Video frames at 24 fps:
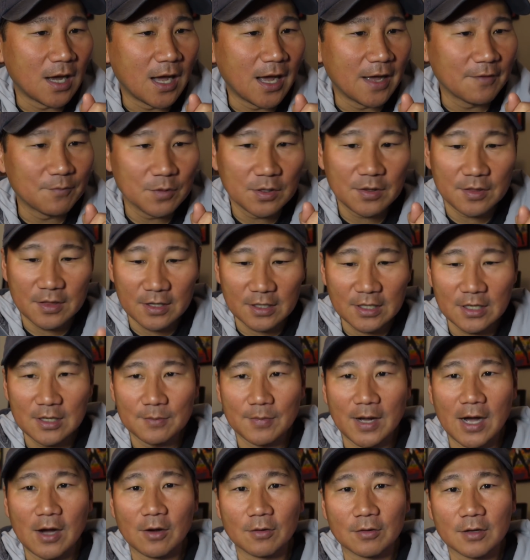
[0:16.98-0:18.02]
I've been thinking
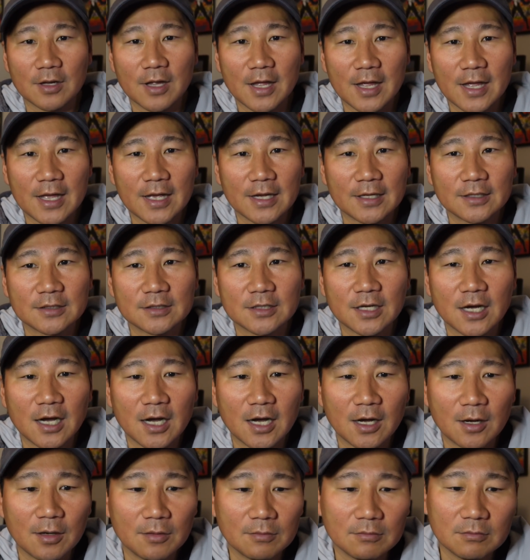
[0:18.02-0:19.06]
about, and
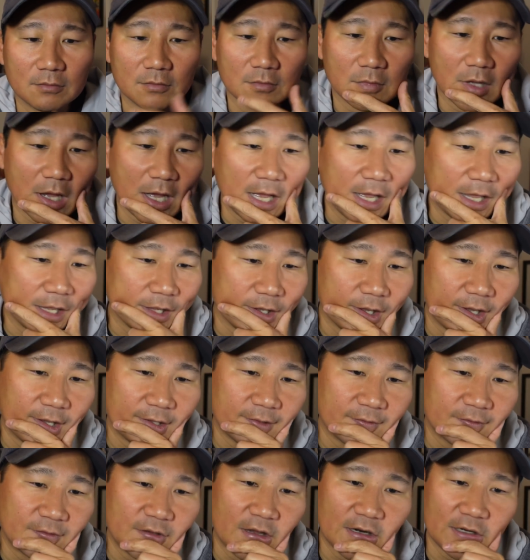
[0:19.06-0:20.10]
um, I,
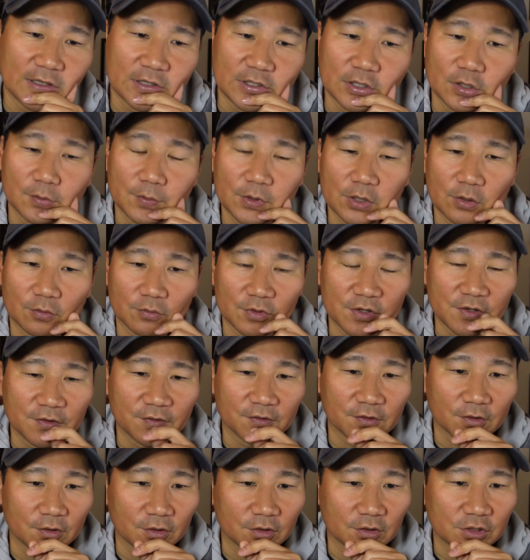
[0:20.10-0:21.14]
I've done a little bit of
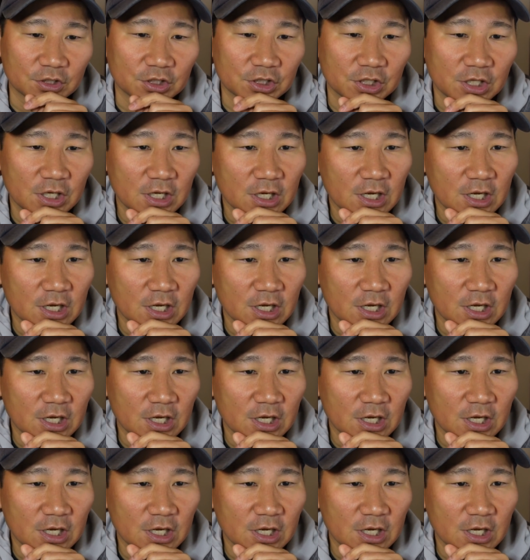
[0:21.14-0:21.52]
research.